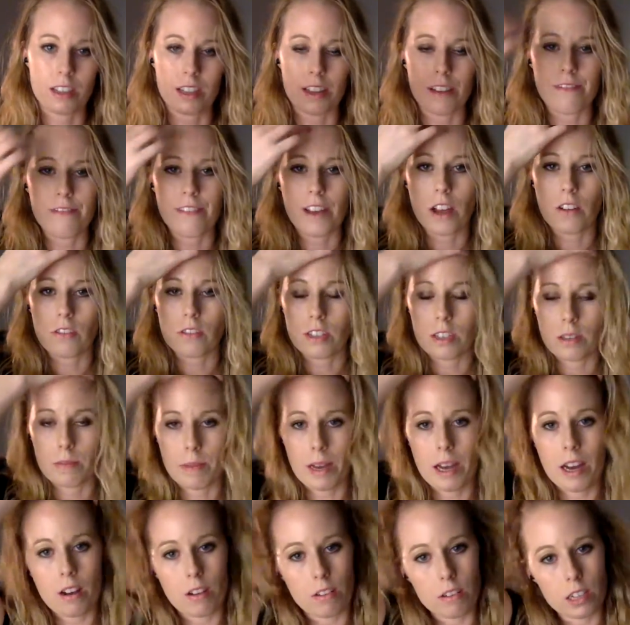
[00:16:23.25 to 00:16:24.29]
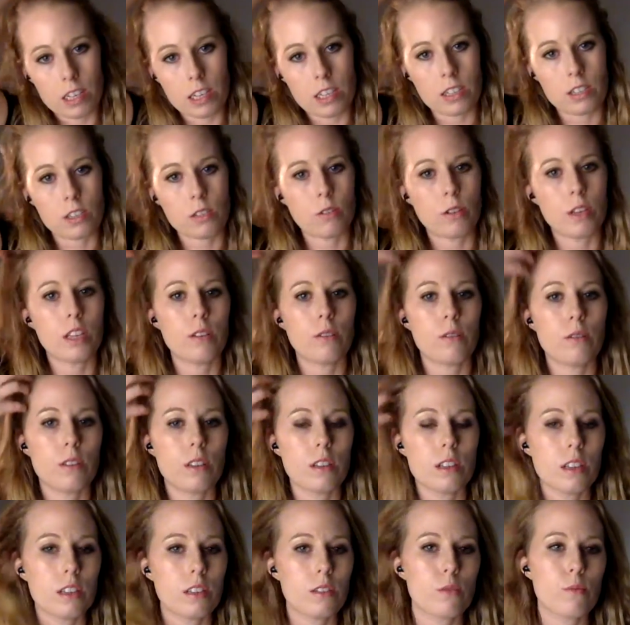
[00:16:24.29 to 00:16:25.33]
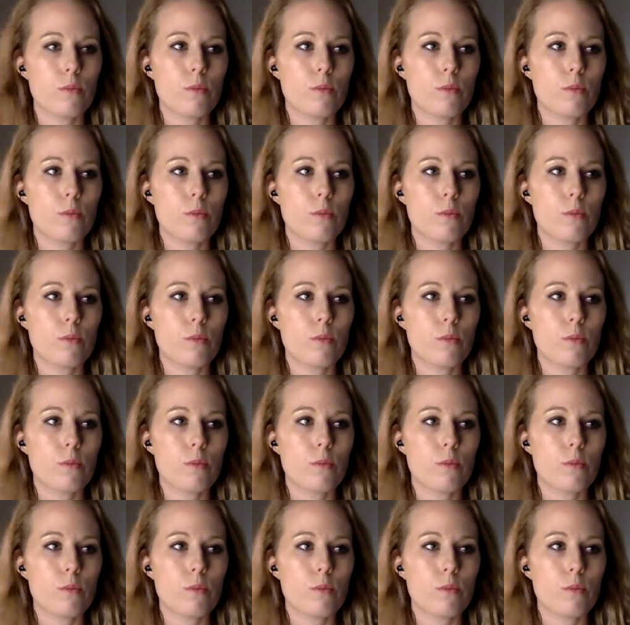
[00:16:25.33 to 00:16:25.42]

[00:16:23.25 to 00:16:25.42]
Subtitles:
They found him out, and so it's